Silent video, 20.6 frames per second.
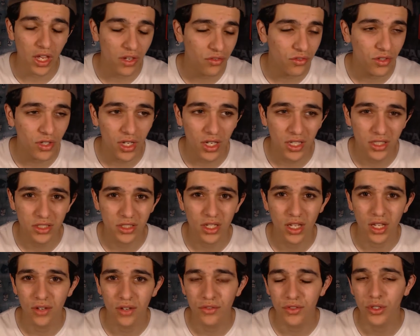every answer
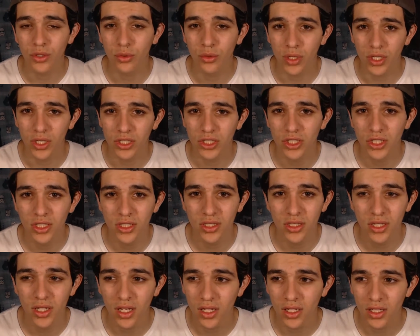to every
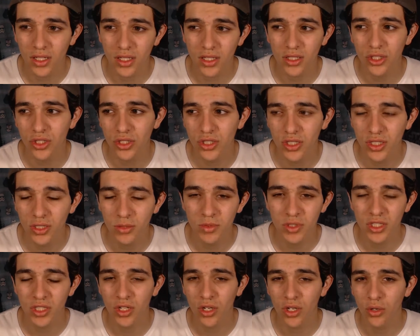question, and he just
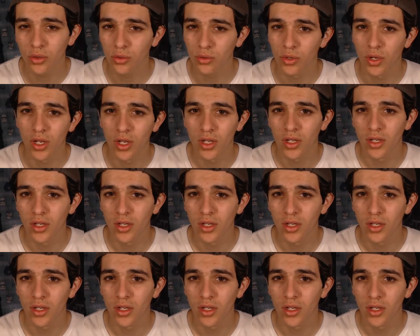seems to know